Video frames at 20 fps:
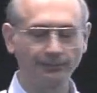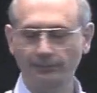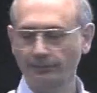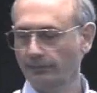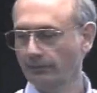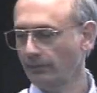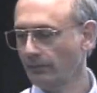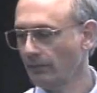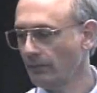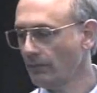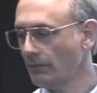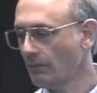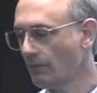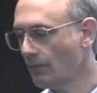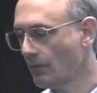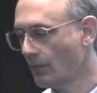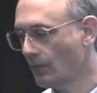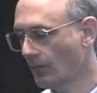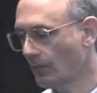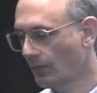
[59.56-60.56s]

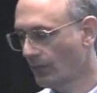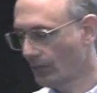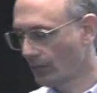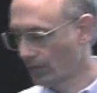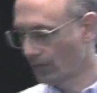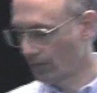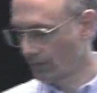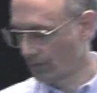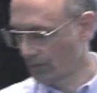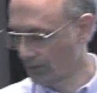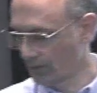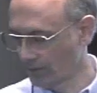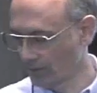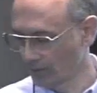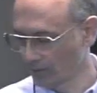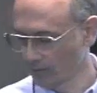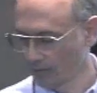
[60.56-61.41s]
[no speech]